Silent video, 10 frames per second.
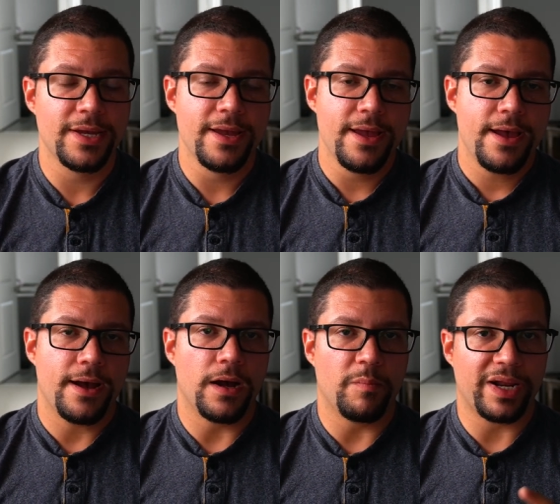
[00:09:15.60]
Uh,
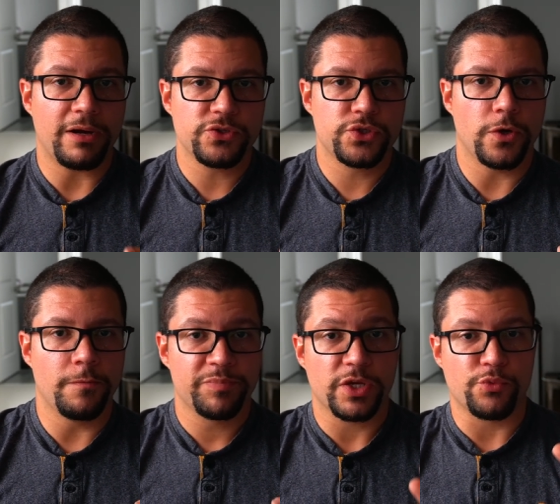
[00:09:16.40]
but also
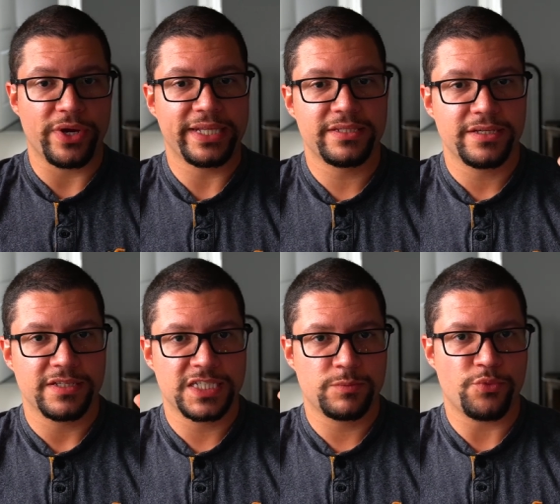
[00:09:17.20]
rate
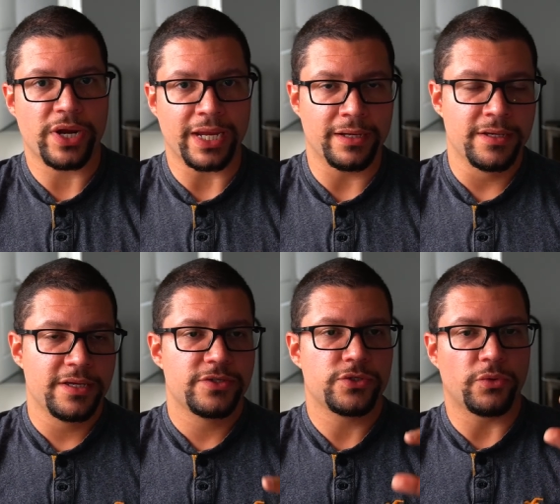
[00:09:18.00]
spring.
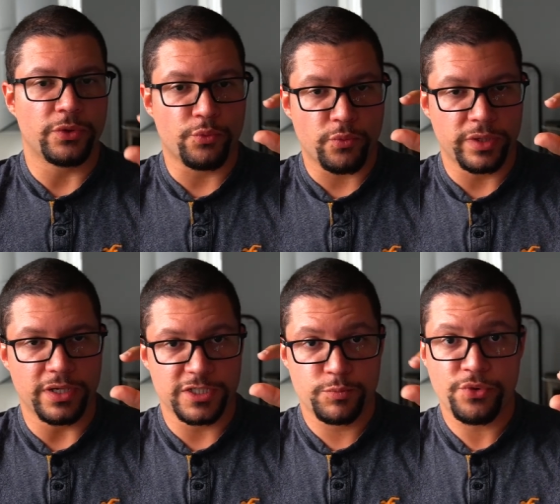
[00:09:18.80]
So the, the
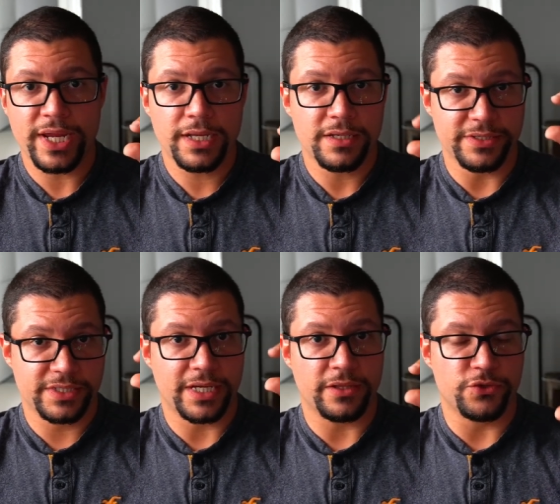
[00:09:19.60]
spring inside of the
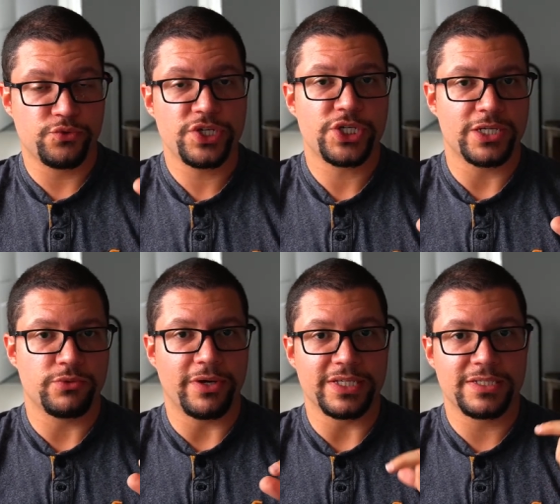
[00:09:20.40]
switch as well is
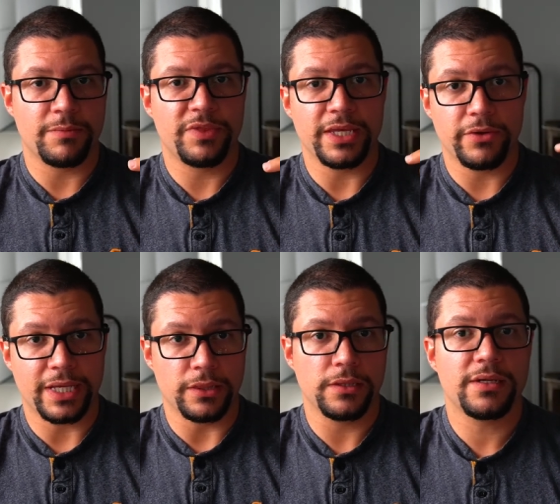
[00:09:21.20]
something you can
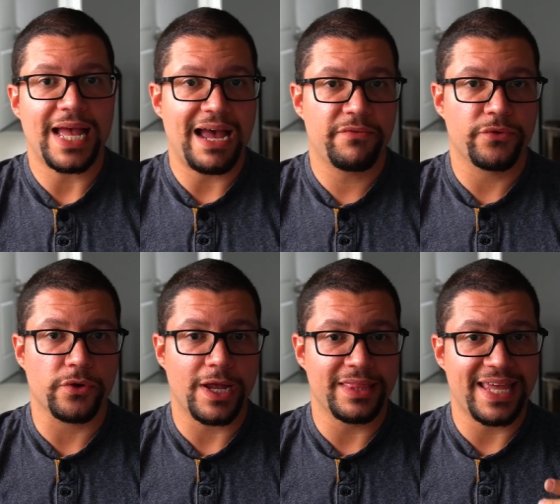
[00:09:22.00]
look after and
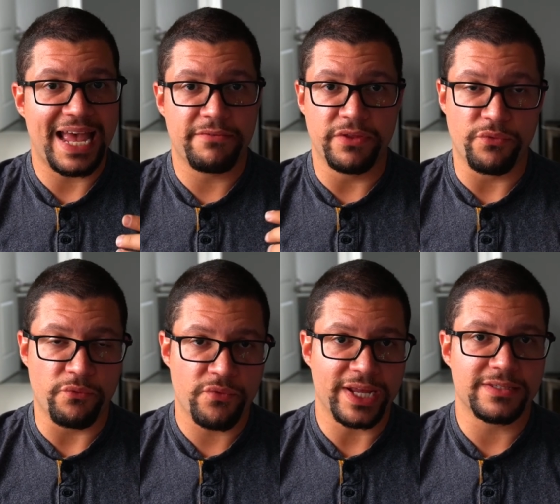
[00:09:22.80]
they have different
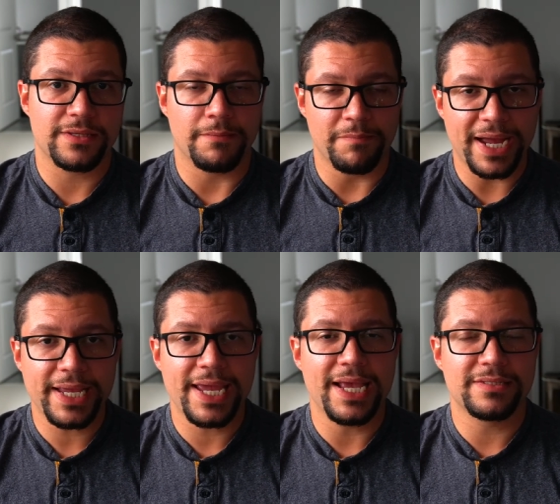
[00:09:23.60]
rates. In my
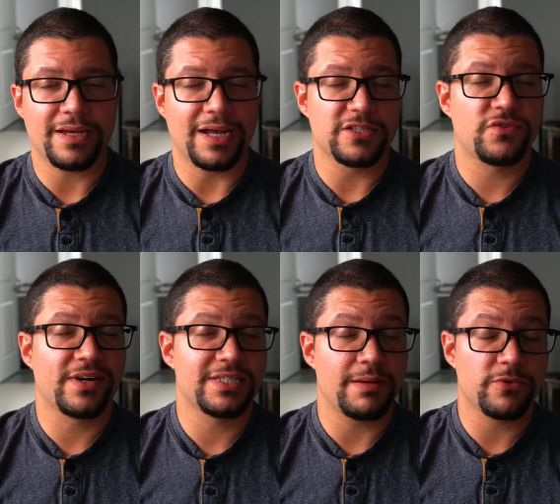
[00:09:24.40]
case, as far as
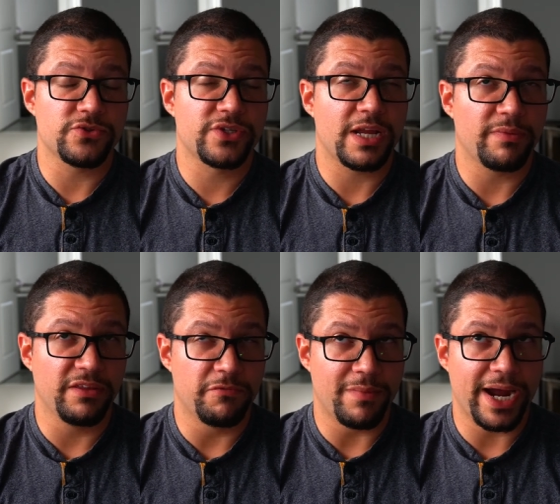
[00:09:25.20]
I'm concerned, I believe
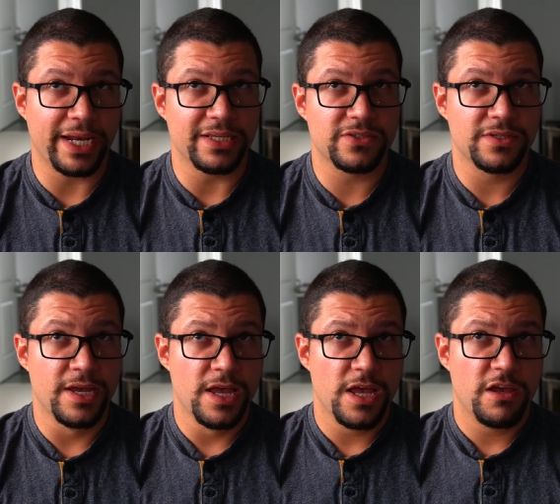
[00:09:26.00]
mine is
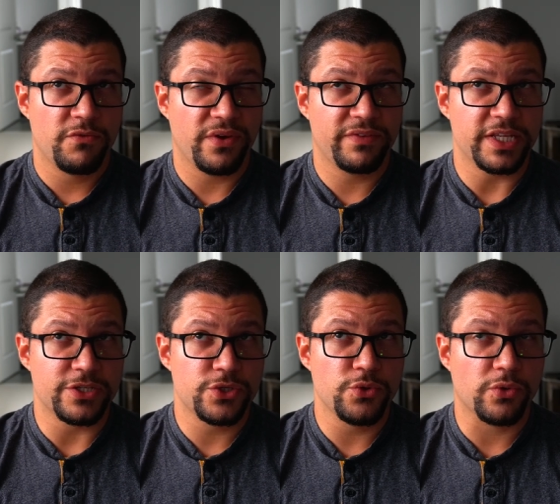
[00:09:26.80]
52
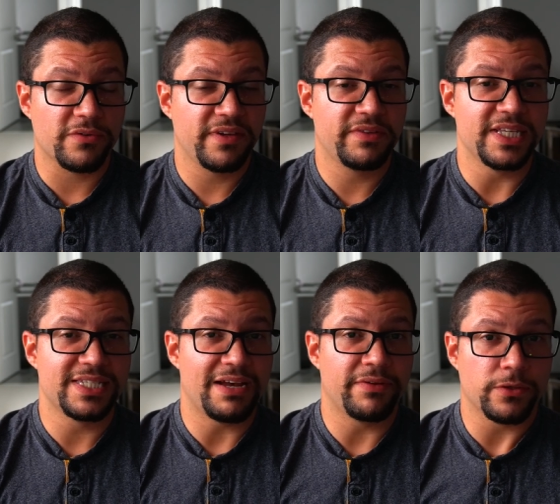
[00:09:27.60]
or
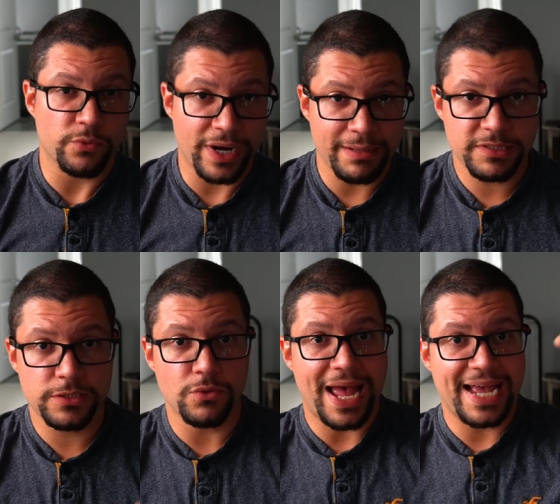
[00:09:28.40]
57 grams to
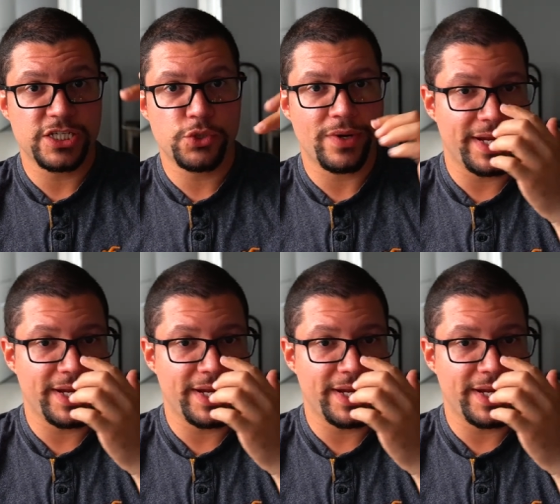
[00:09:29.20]
actuate.